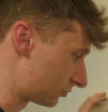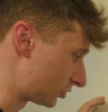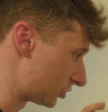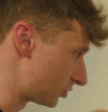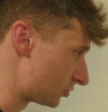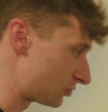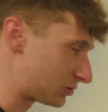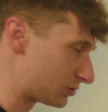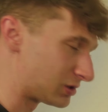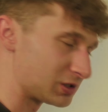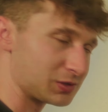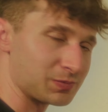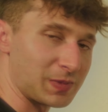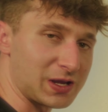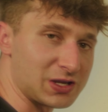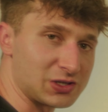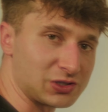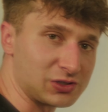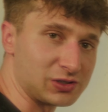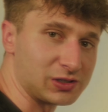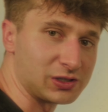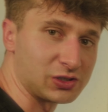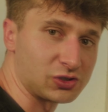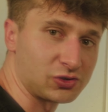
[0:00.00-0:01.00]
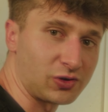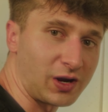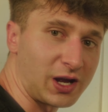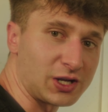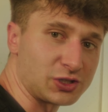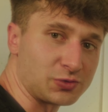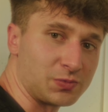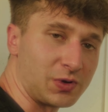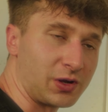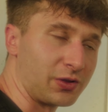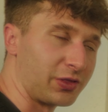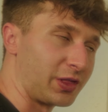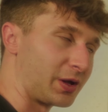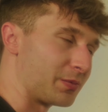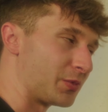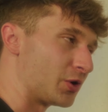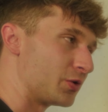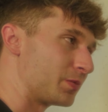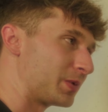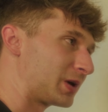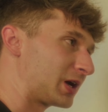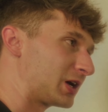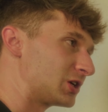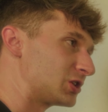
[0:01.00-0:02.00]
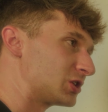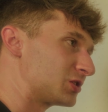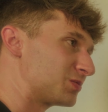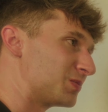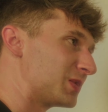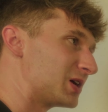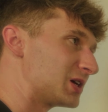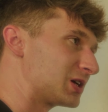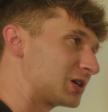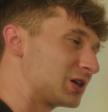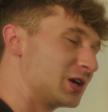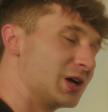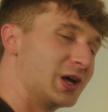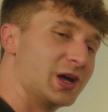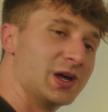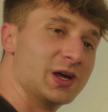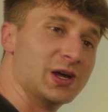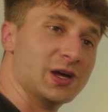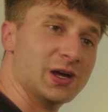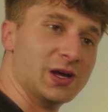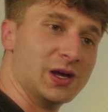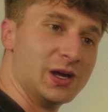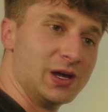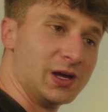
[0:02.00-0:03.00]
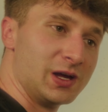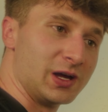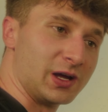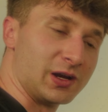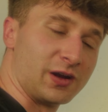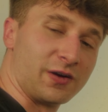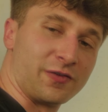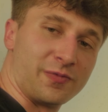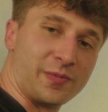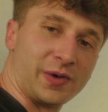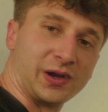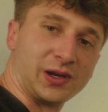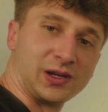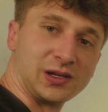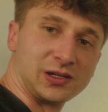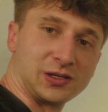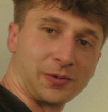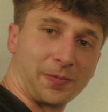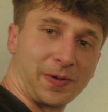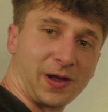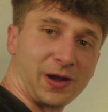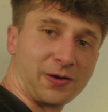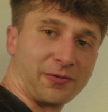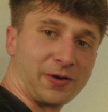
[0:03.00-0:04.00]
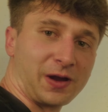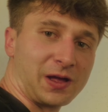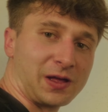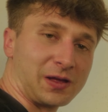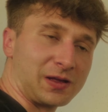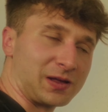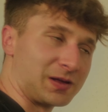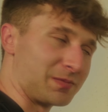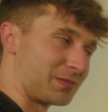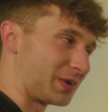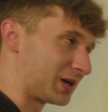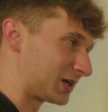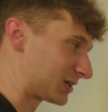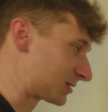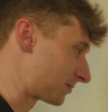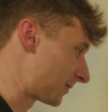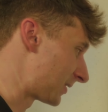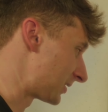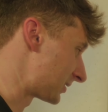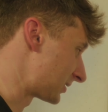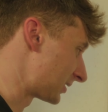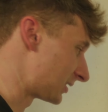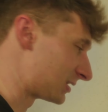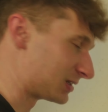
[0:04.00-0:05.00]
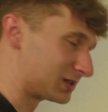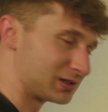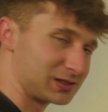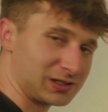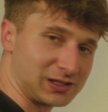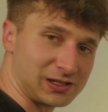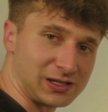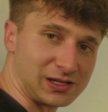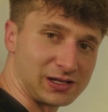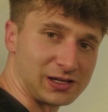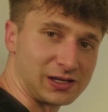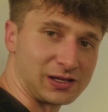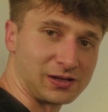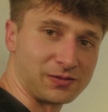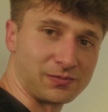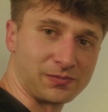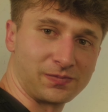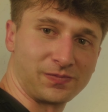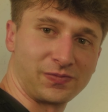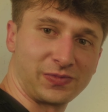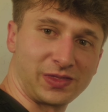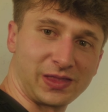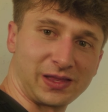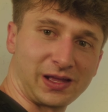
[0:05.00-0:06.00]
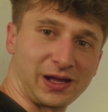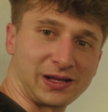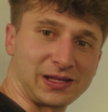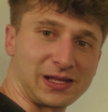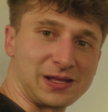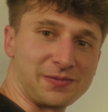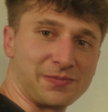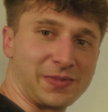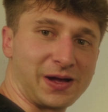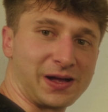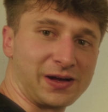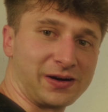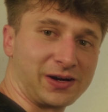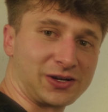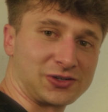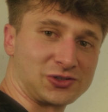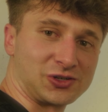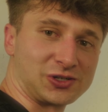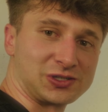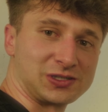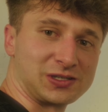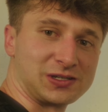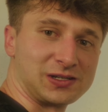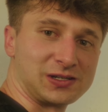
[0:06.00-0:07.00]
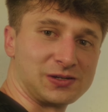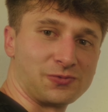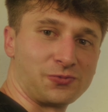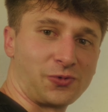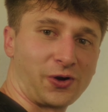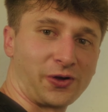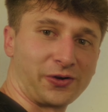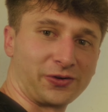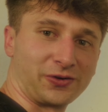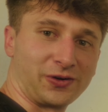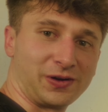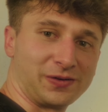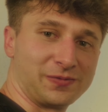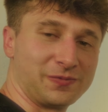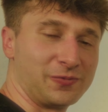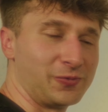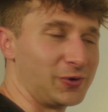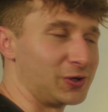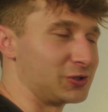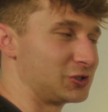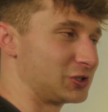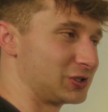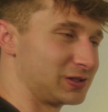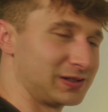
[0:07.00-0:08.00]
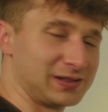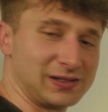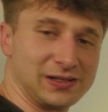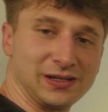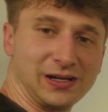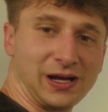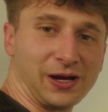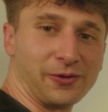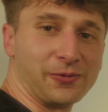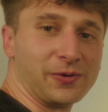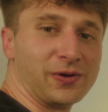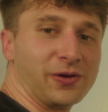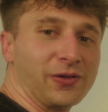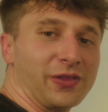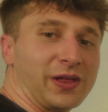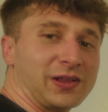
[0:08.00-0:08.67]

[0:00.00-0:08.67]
June is basically a scratch month. I'm hoping I just make enough money to pay rent and my expenses, and I keep my electricity and water on, which I will.